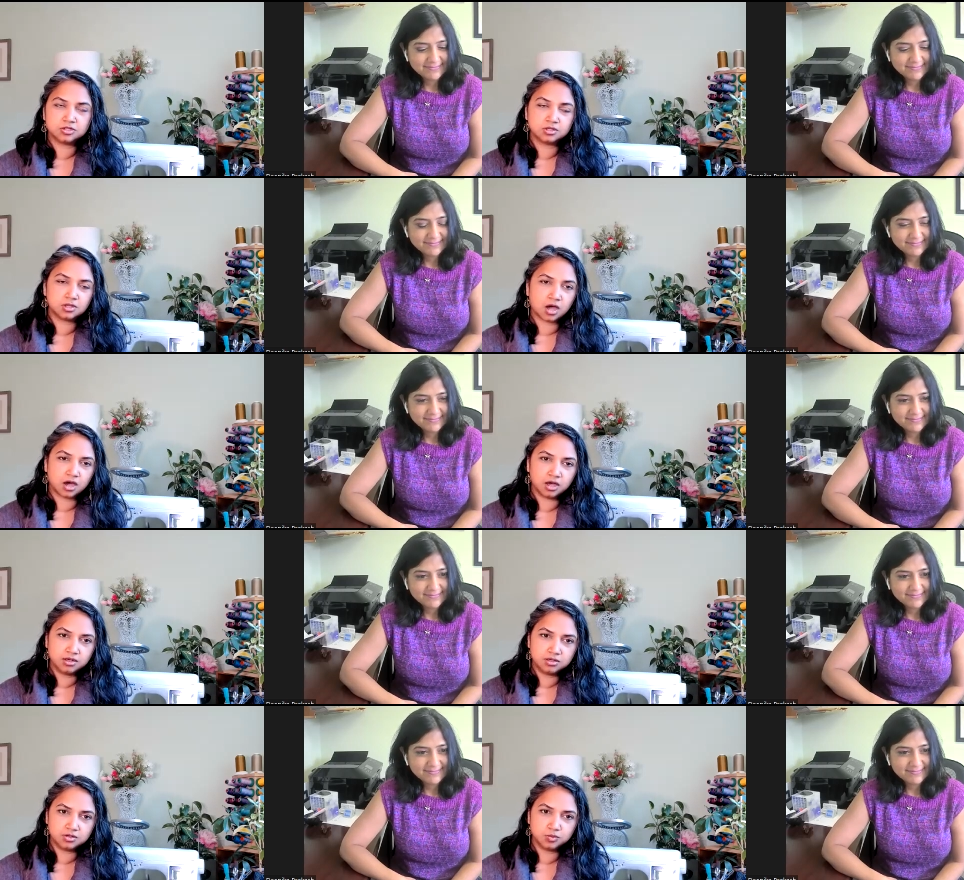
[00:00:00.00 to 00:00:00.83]
Speaker 1: taught
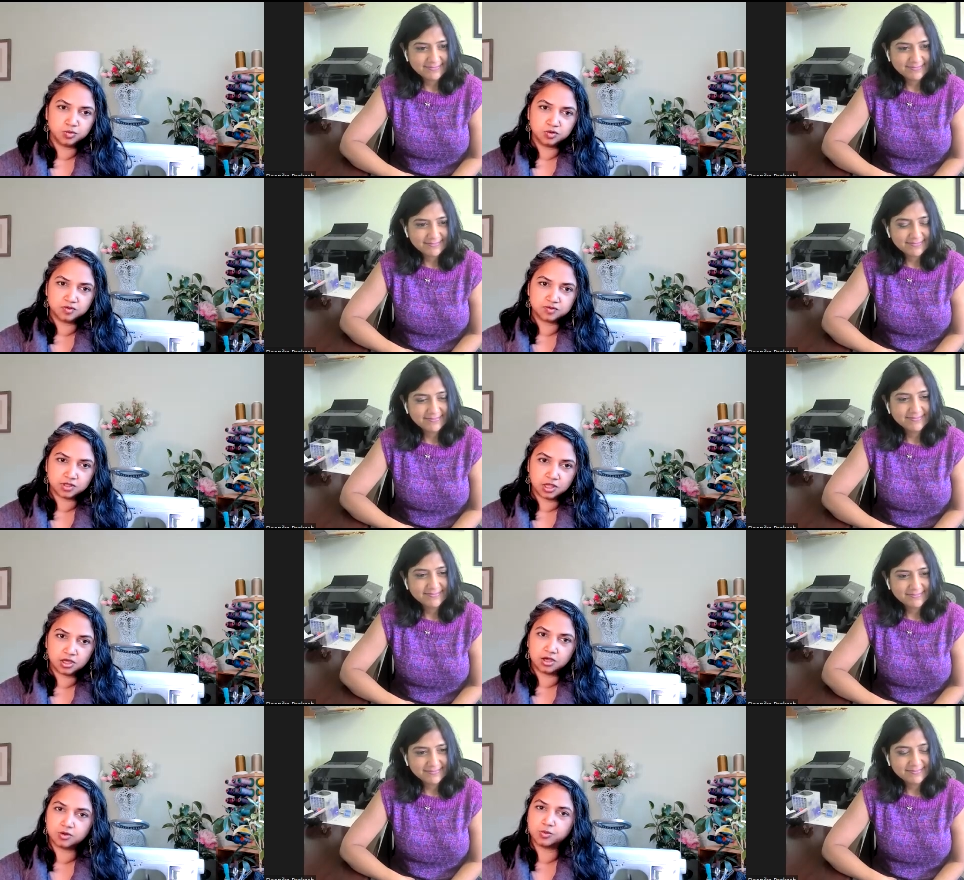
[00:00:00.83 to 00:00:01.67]
to move
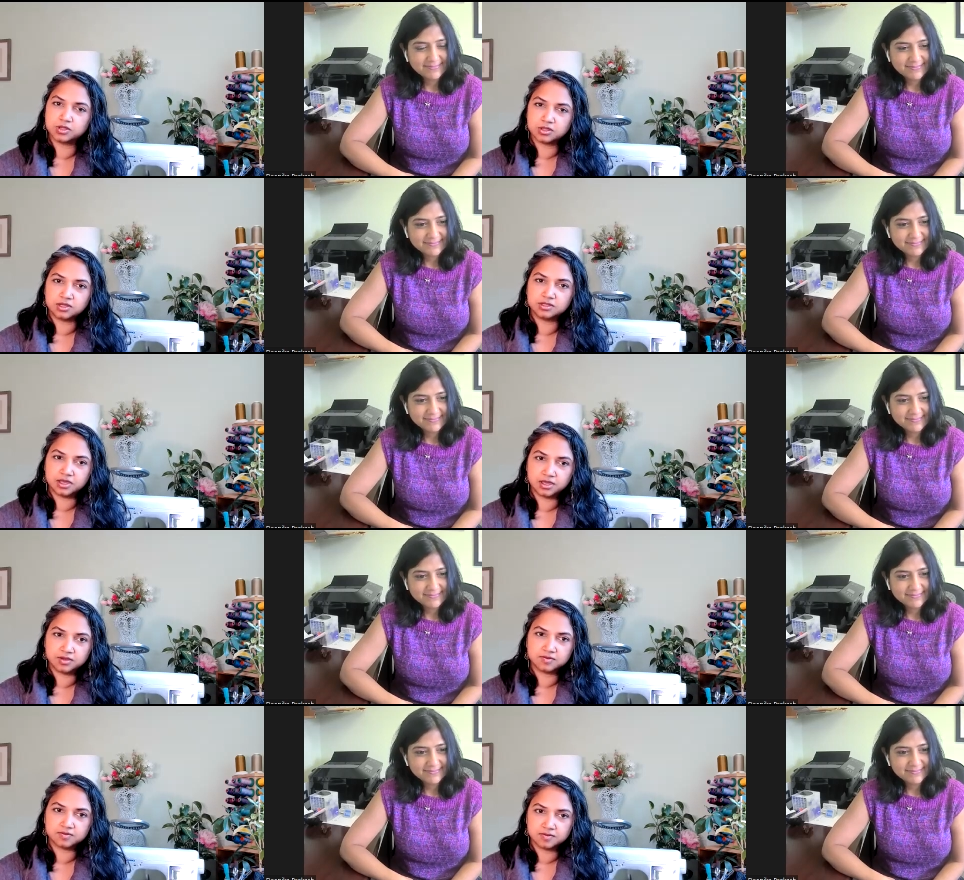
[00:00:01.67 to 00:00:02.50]
along with in life.